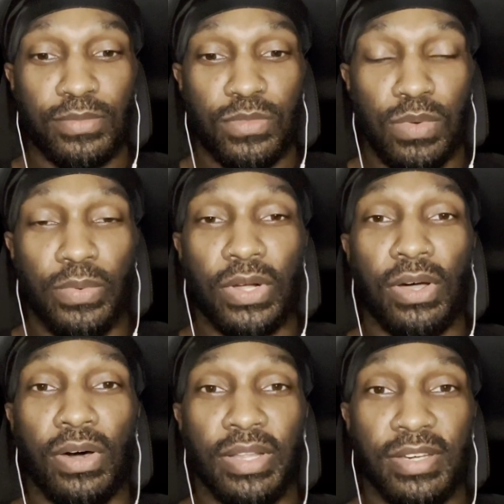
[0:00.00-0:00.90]
we were
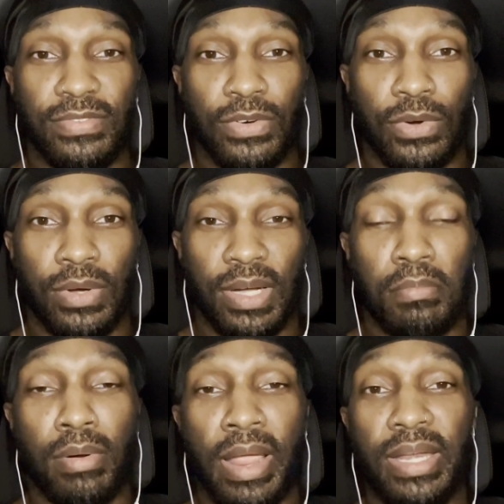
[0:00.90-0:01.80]
called in for a
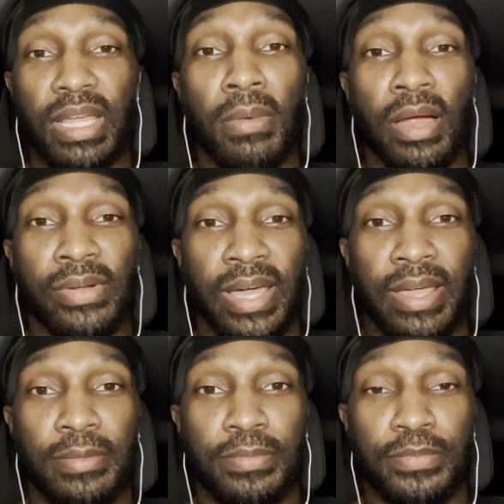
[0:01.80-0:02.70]
brain MRI.
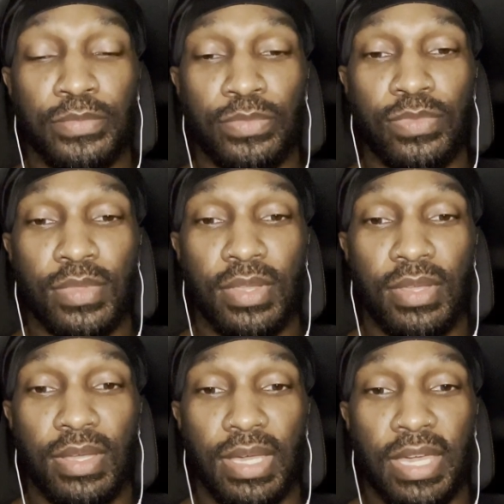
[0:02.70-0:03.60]

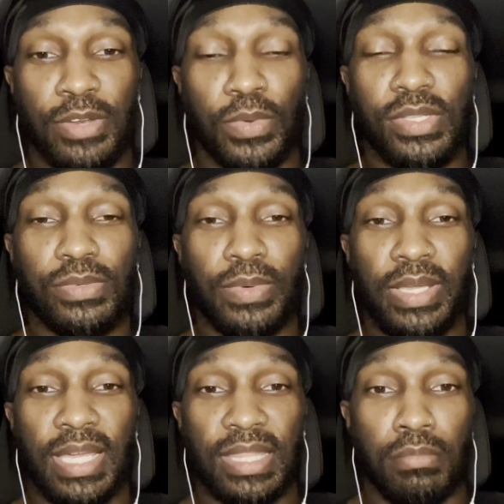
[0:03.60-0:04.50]
And once we
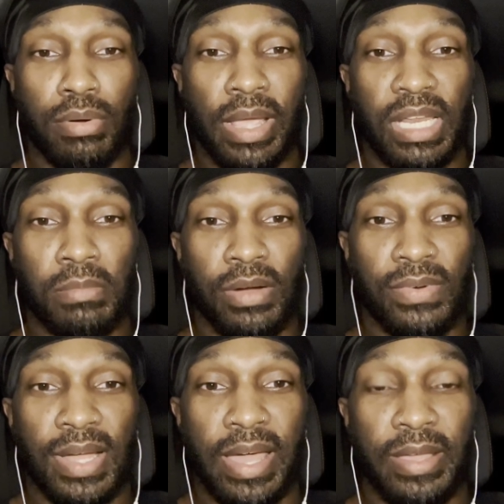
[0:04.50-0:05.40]
got the brain
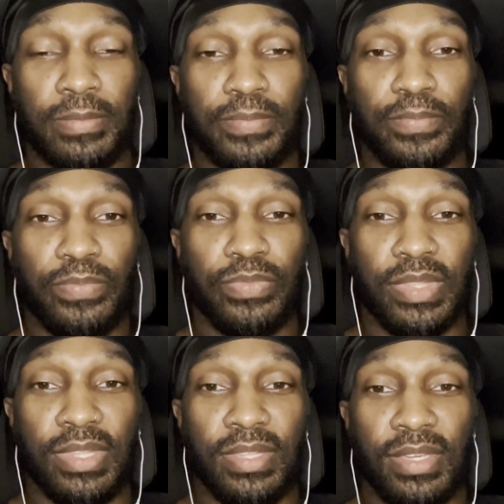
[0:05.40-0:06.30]
MRI,
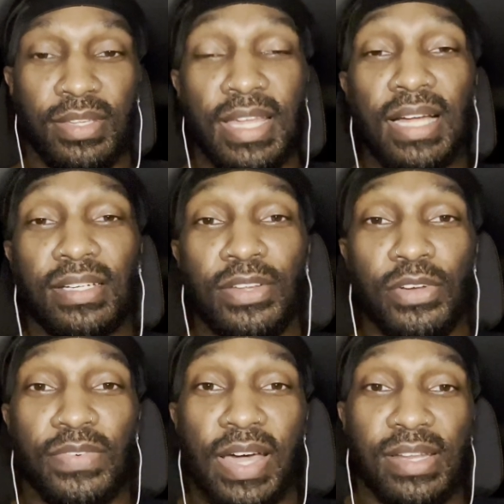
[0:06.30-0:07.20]
the doctor
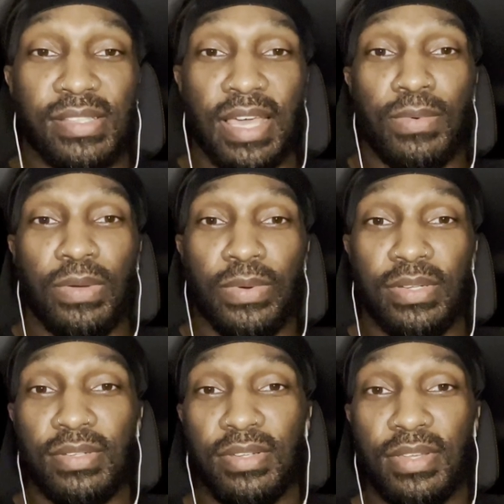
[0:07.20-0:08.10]
notified us that we
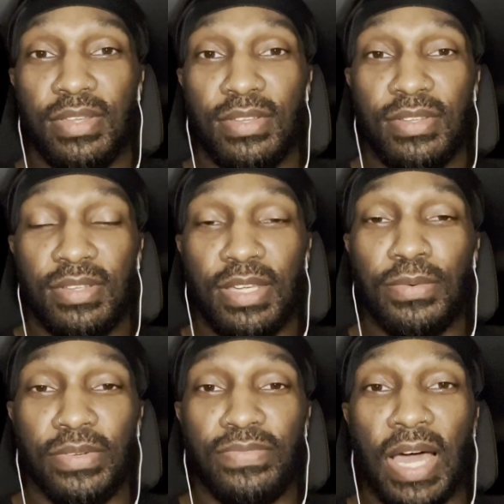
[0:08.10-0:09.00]
would
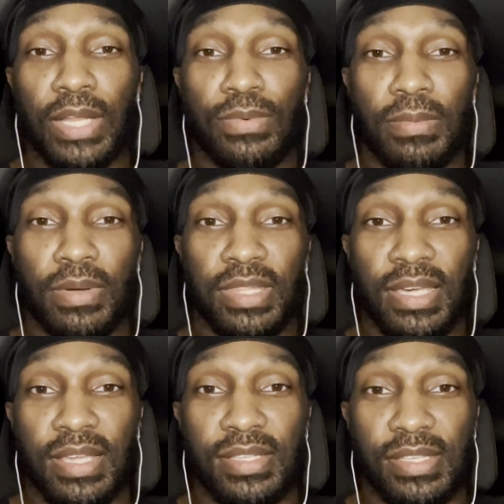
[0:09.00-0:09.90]
would follow up with
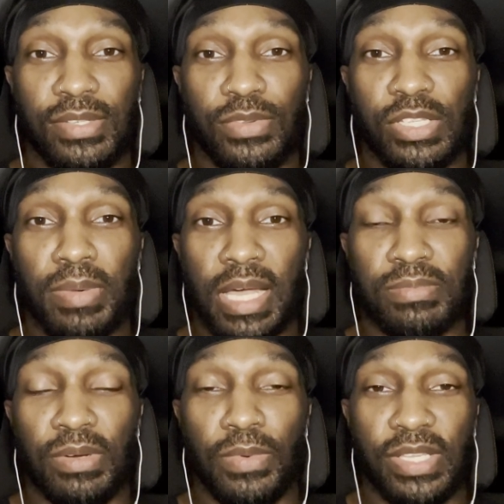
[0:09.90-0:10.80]
us as soon as
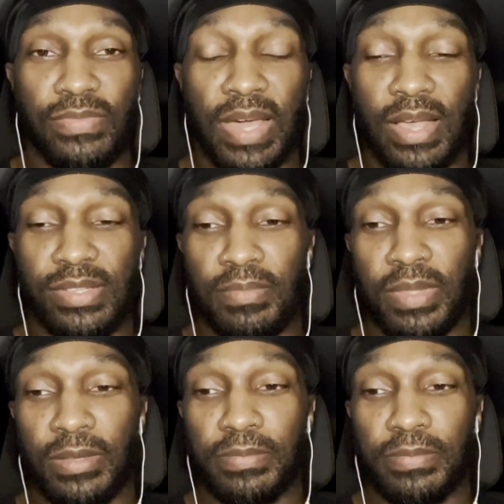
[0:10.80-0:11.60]
possible once he found something.